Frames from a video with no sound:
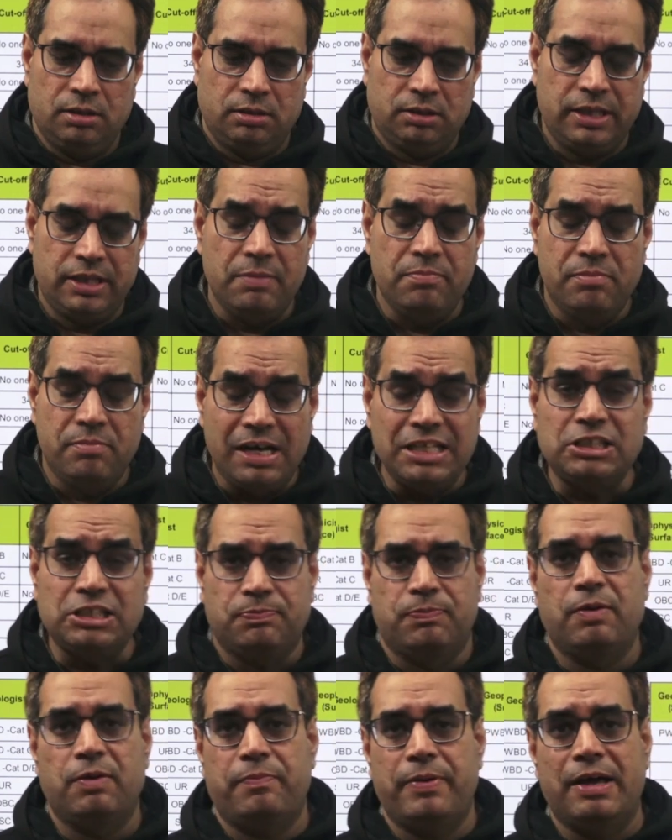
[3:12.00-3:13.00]
they must
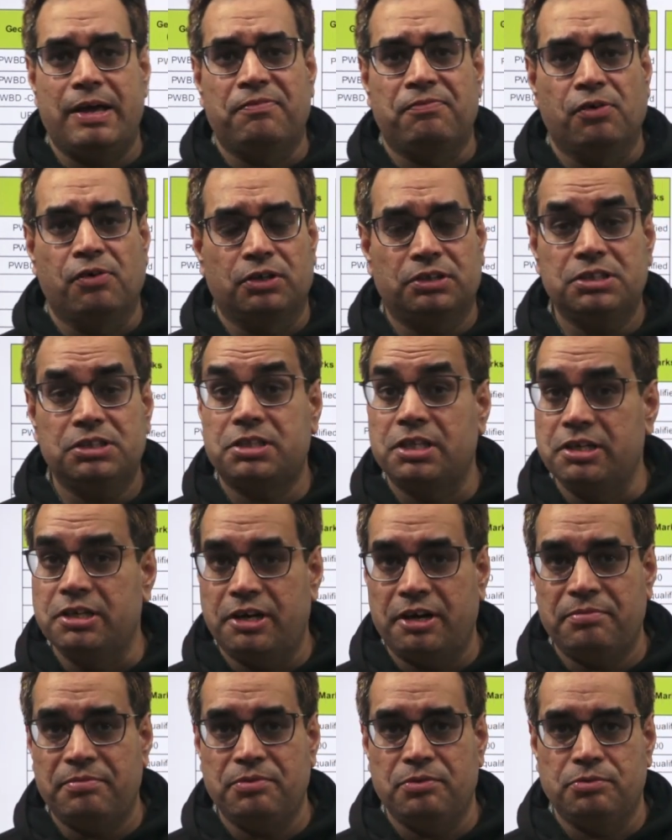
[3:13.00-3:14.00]
prepare for this
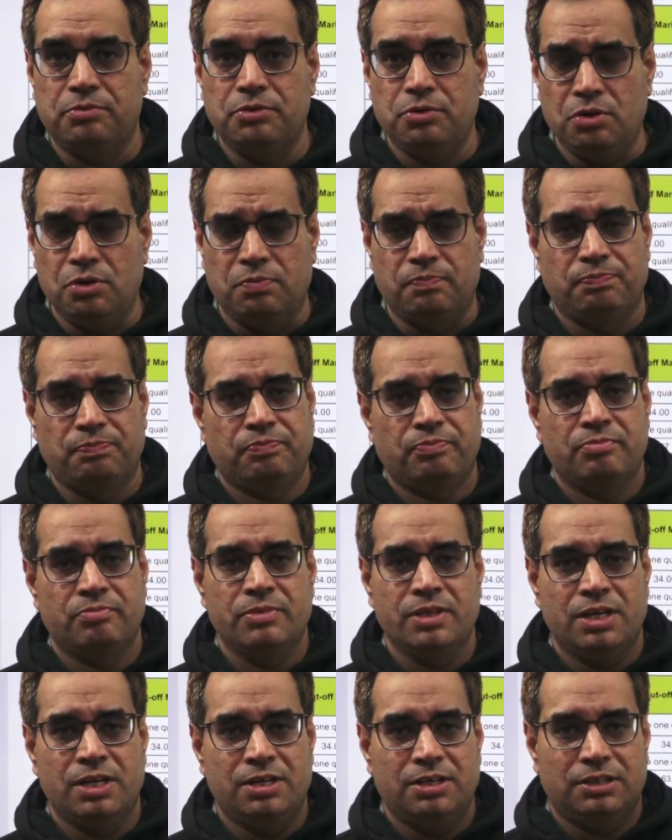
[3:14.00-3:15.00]
interview. You know,
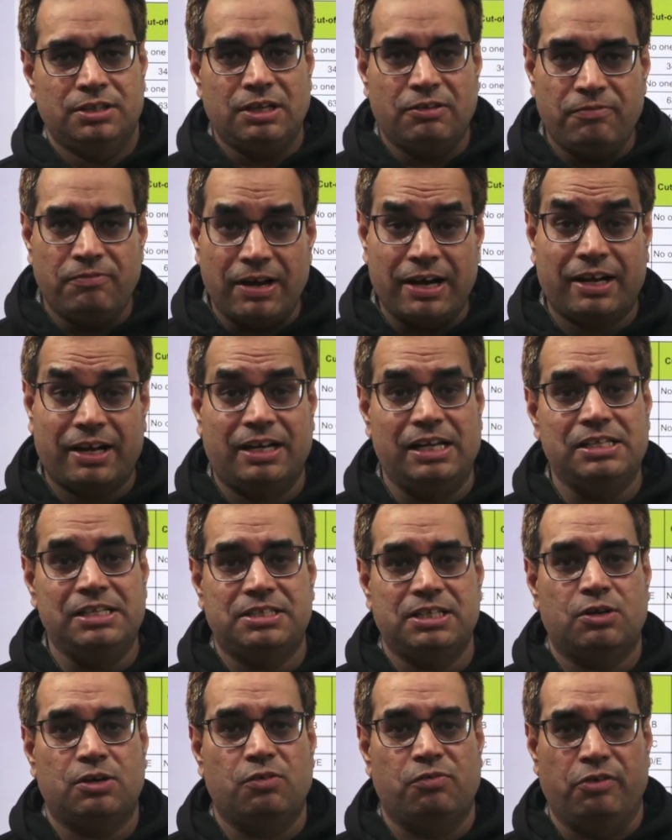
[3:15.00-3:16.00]
the work
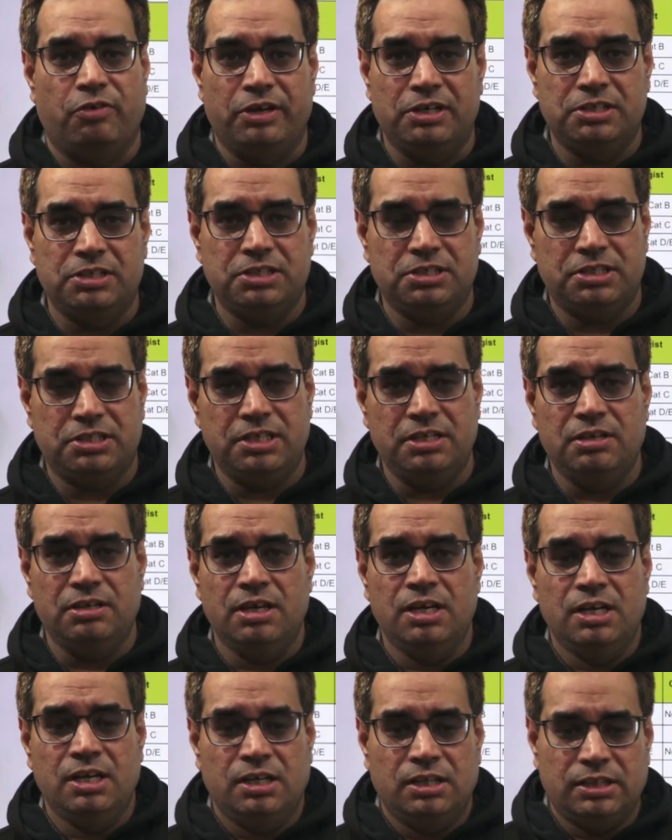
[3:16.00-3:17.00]
culture of ONGC,
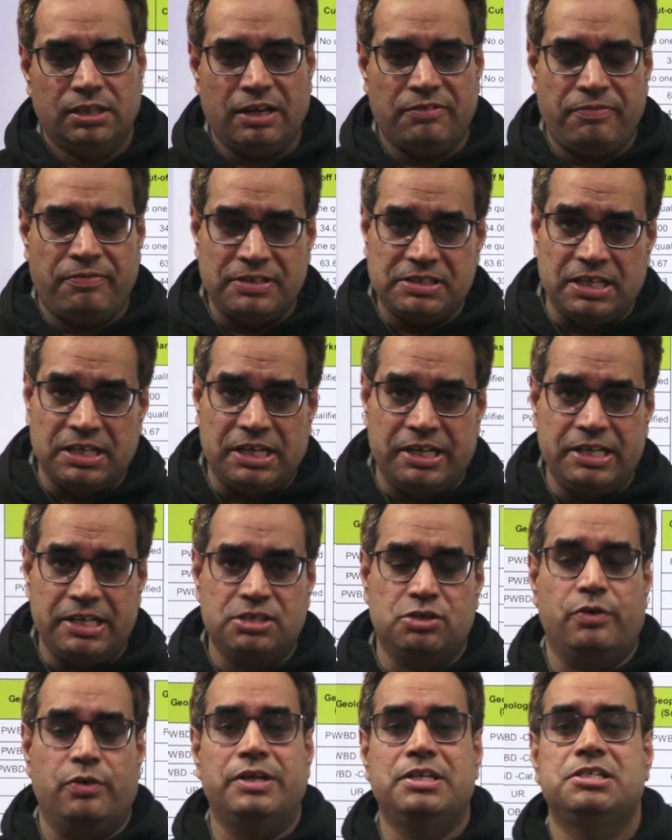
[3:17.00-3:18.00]
the facilities
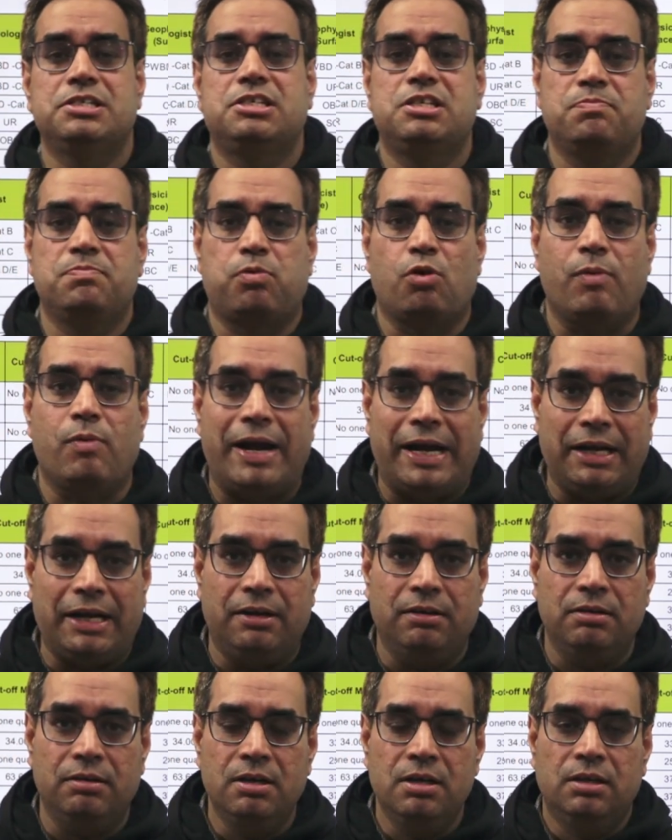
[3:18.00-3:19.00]
ONGC
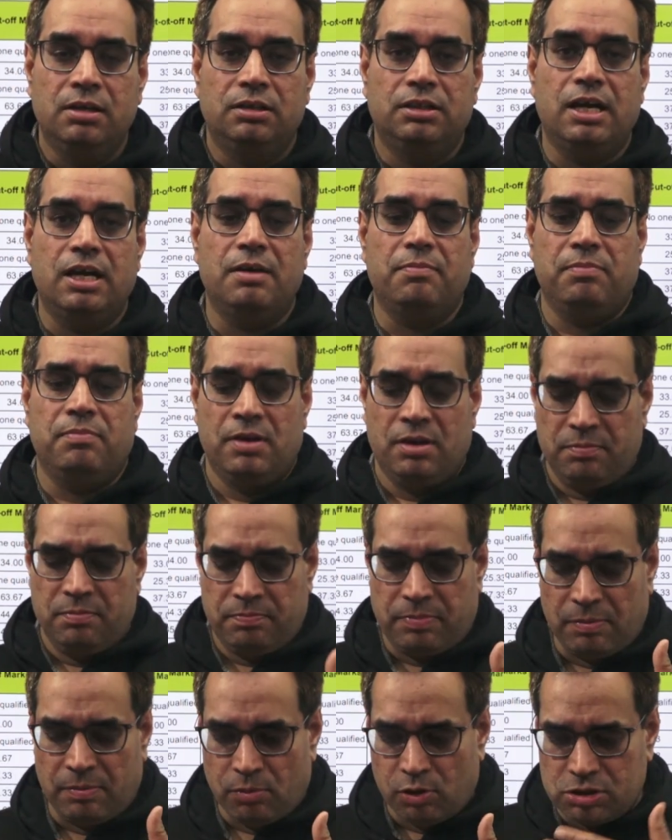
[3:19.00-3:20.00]
provide, the
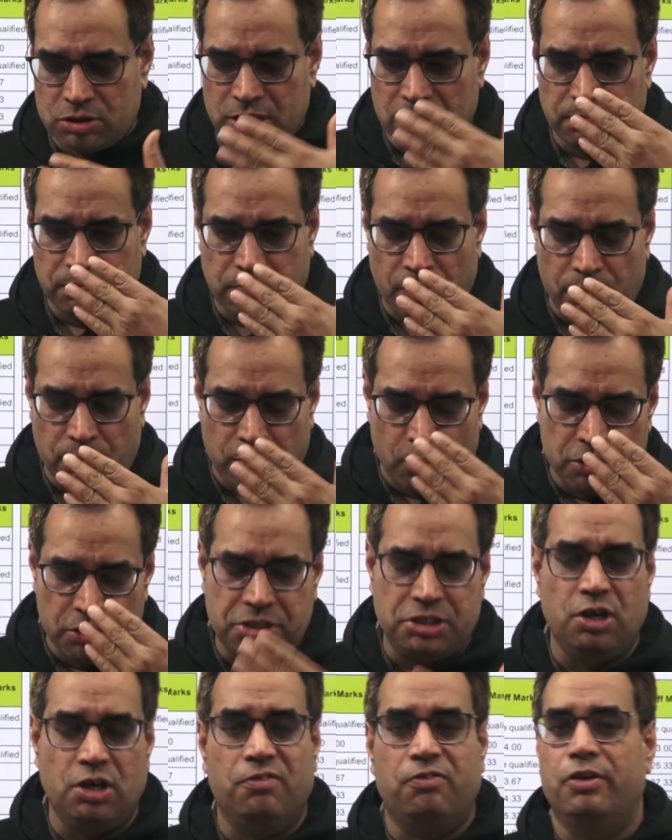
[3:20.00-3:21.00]
promotion
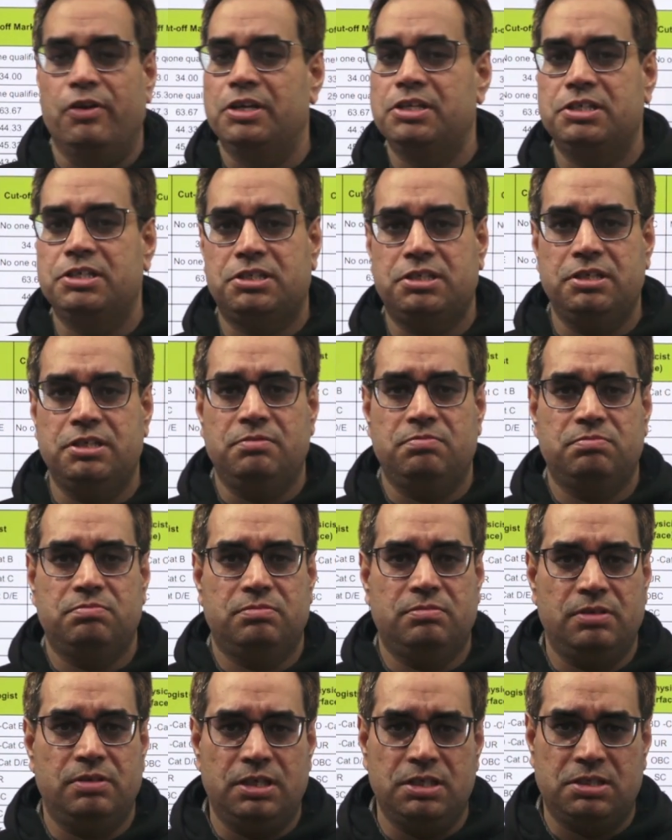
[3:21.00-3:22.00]
policy of ONGC
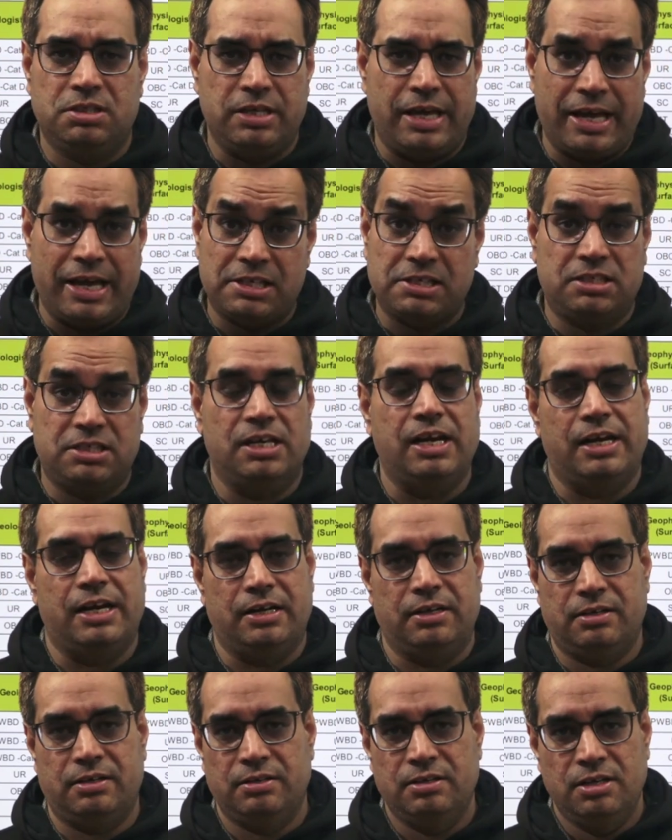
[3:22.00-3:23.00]
is
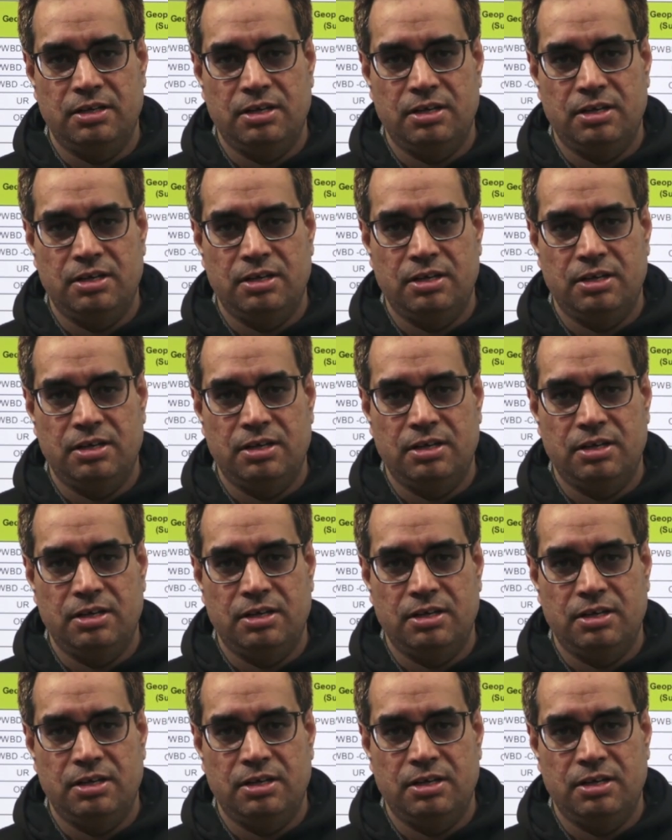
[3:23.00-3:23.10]
excellent.